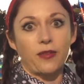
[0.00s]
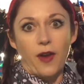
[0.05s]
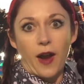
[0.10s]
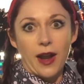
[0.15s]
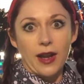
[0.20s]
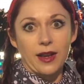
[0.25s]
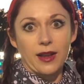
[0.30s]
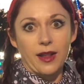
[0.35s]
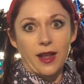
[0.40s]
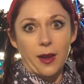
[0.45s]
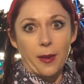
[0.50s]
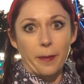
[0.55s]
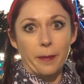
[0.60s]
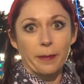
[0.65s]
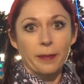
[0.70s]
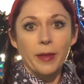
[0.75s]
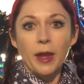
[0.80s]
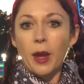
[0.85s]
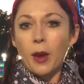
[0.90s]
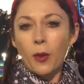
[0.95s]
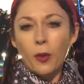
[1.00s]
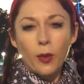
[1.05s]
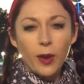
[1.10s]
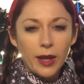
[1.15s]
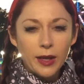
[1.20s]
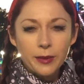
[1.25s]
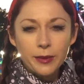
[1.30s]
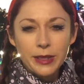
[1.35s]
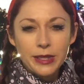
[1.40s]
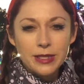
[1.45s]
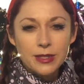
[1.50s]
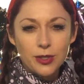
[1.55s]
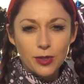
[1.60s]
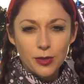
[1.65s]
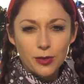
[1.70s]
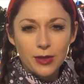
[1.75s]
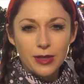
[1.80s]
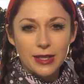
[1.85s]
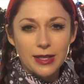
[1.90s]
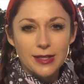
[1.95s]
frighten them. Why do
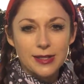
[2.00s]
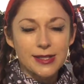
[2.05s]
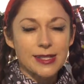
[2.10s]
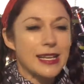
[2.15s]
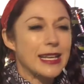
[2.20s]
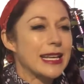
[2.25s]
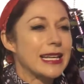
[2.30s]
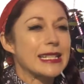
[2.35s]
we do this?